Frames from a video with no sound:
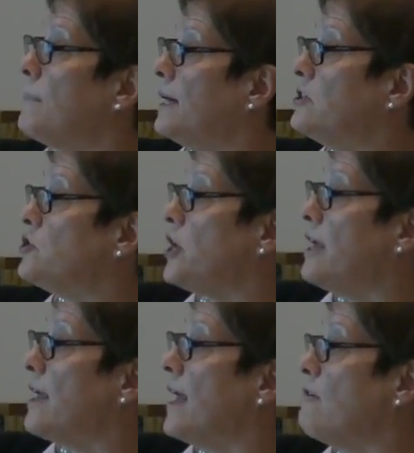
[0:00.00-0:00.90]
by
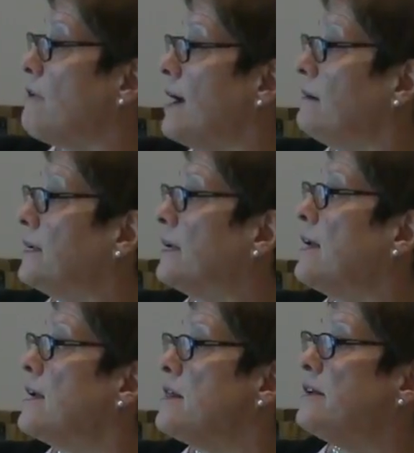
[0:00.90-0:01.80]
J.K. Rowling,
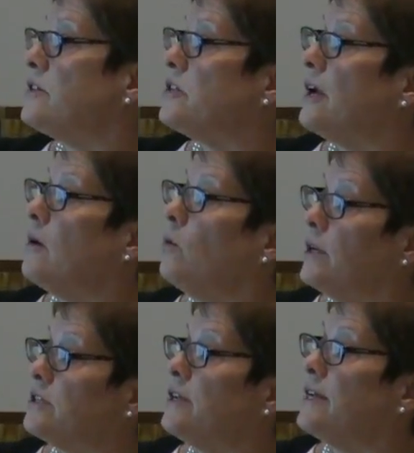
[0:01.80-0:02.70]
this young
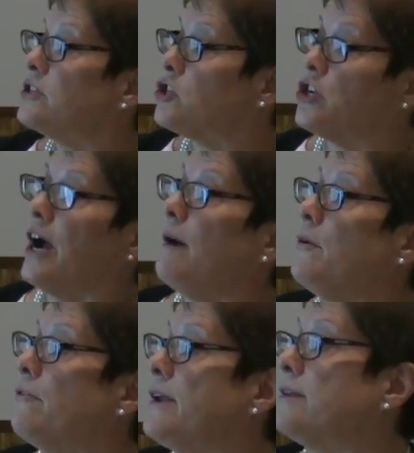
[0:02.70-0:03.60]
wizard has
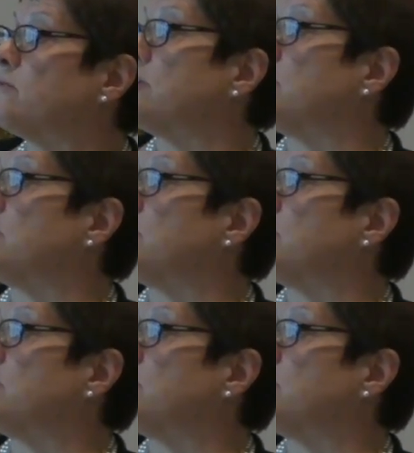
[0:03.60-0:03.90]
charmed readers